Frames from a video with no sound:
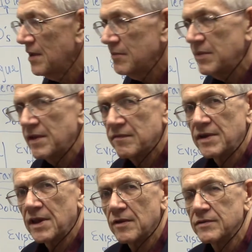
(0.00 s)
being
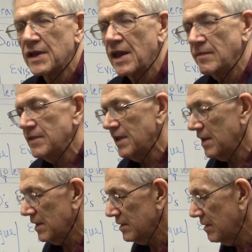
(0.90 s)
videotaped
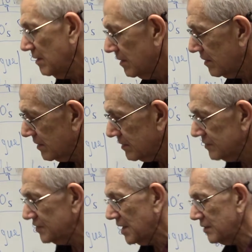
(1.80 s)
in
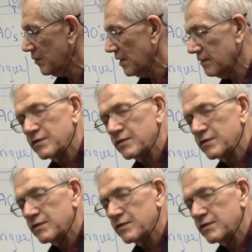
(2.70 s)
January of